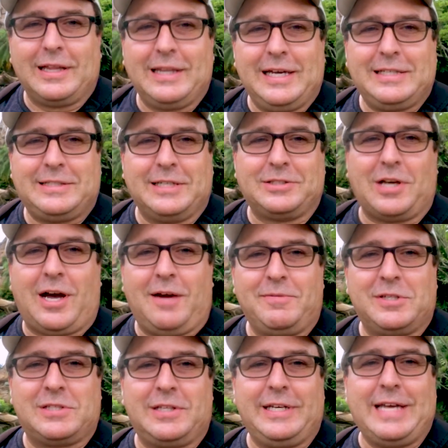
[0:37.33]
list is
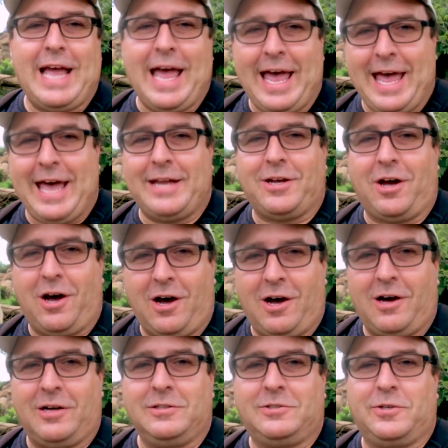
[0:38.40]
obviously Head
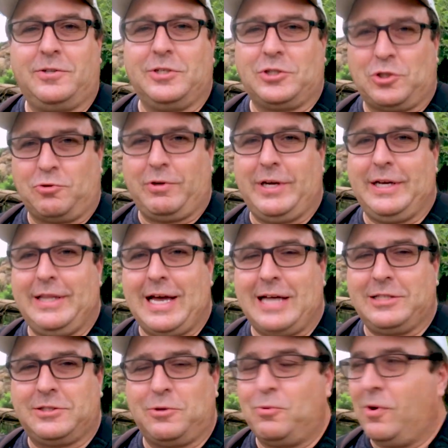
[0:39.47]
On to the Tree.
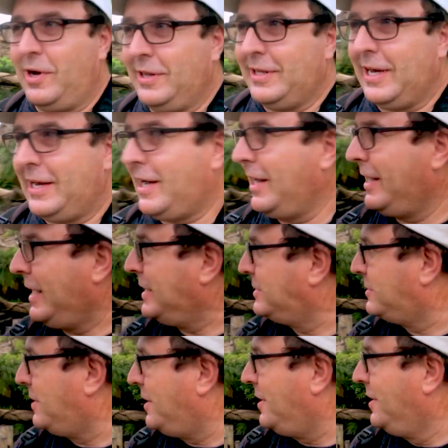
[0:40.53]
That's the one that I
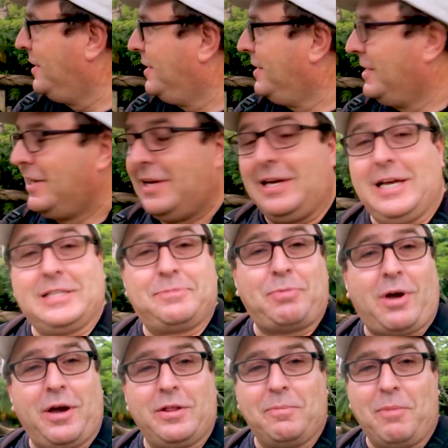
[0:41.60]
guess uh, it's
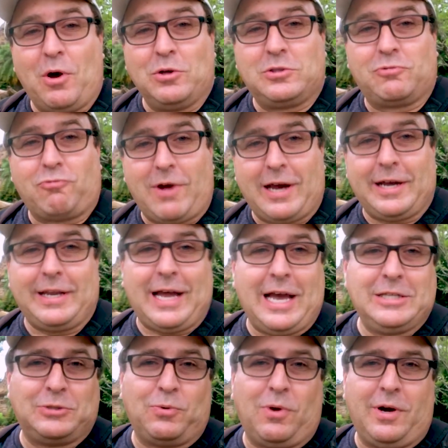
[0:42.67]
probably the most
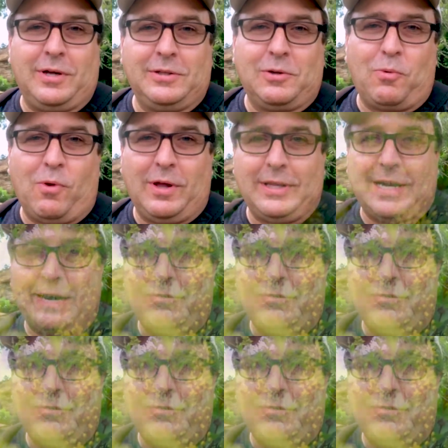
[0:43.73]
recognized one, the one that